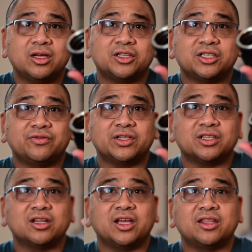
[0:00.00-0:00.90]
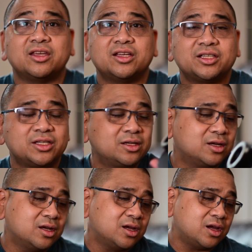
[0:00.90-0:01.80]
It just fits on like this.
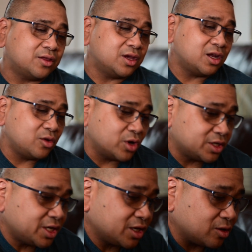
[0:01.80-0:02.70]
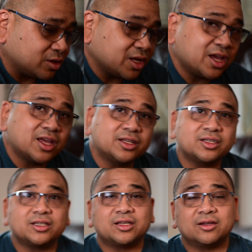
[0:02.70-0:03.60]
And then you want to take your
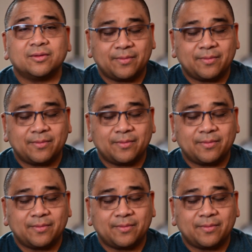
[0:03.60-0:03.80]
lens